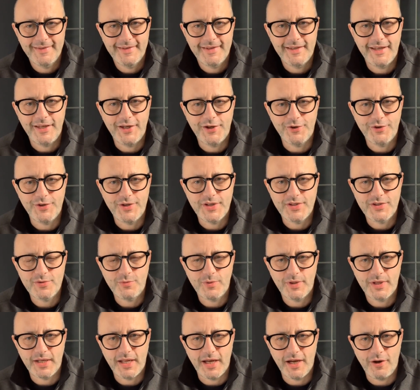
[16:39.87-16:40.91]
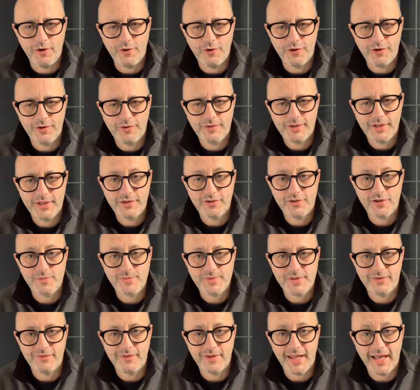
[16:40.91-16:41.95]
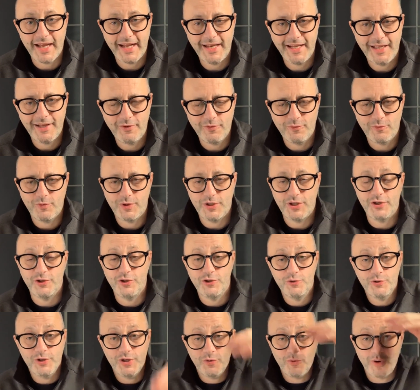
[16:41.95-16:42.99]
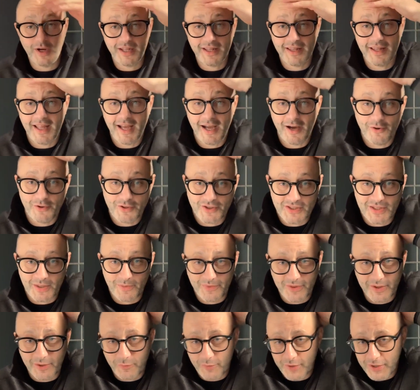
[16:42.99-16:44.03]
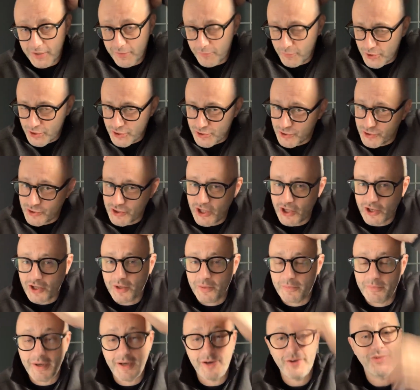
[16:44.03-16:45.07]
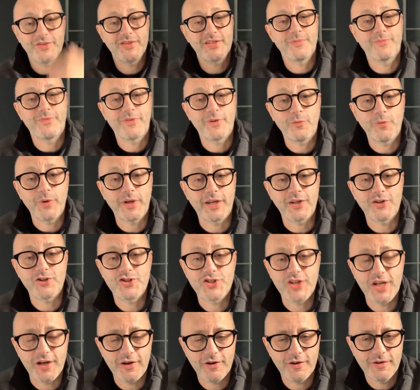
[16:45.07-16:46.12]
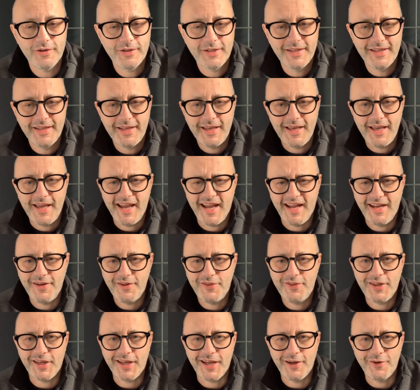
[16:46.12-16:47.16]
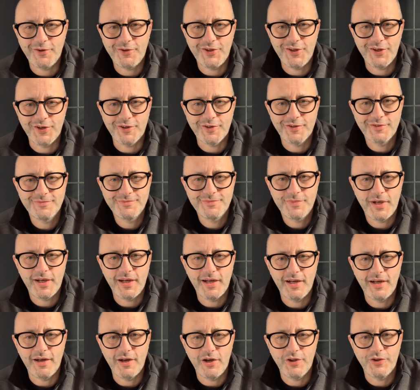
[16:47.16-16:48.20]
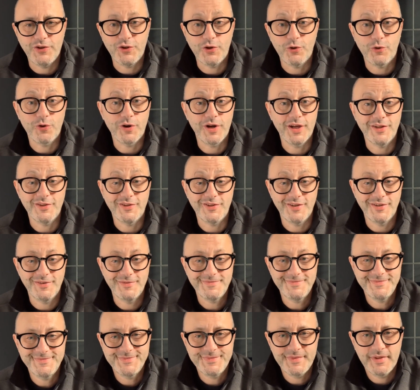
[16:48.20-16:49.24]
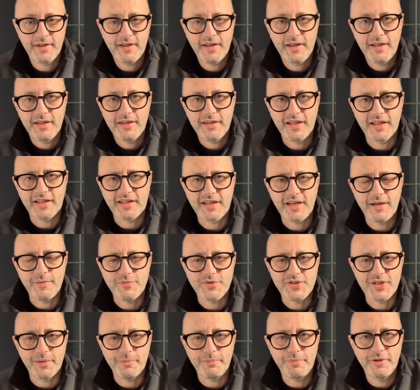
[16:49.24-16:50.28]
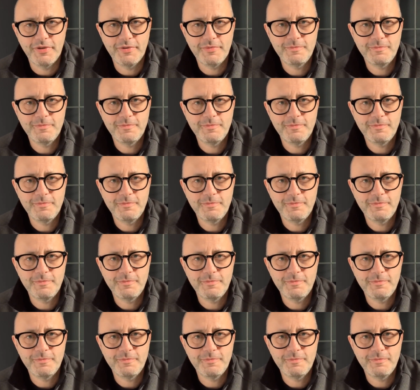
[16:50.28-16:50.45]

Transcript: here in this 1 hour in terms of lighting? What are you doing right now is something we should talk about, something we can share. Anything out there on your end that comes up?